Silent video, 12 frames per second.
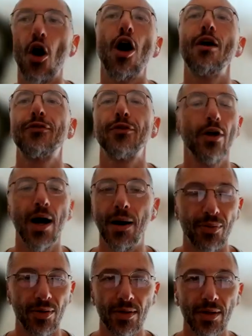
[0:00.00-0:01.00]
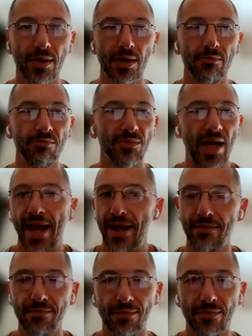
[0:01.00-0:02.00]
offer up
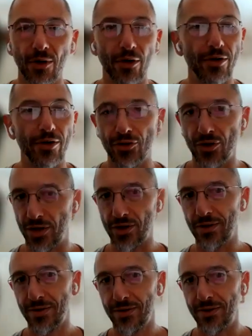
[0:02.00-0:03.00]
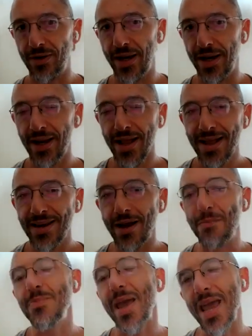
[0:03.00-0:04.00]
diet or nutrition, right? Now
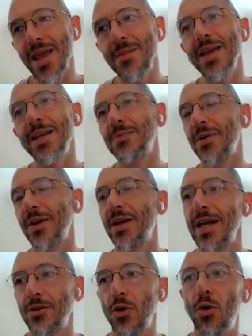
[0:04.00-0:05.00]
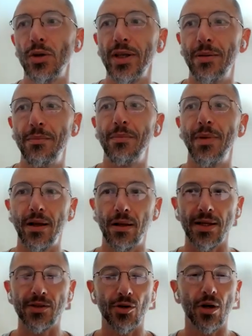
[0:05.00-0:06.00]
maybe it's because I told him my
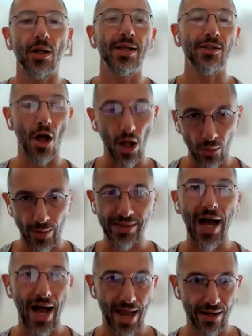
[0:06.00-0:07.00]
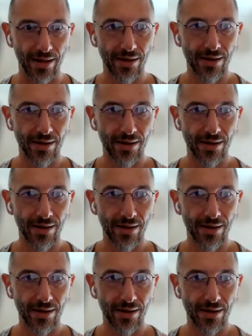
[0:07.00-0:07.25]
cholesterol is always high,